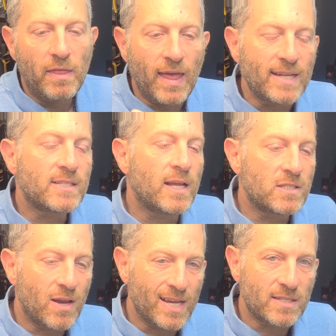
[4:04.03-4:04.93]
that
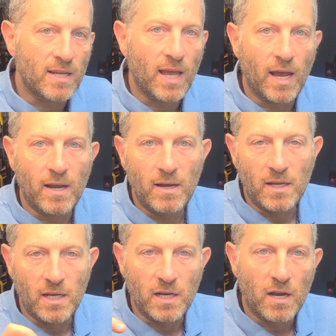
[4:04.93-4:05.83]
sensor has to get
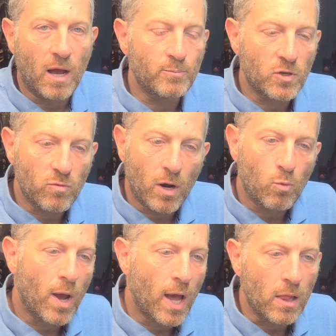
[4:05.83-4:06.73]
heated up to
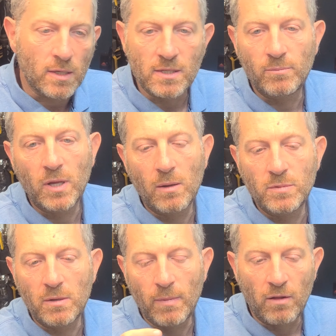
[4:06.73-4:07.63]
run well, and
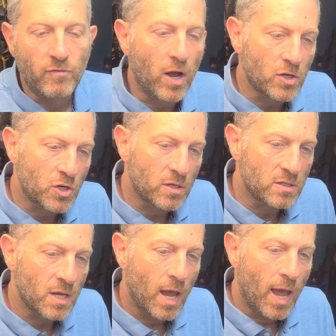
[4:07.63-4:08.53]
sometimes it malfunctions,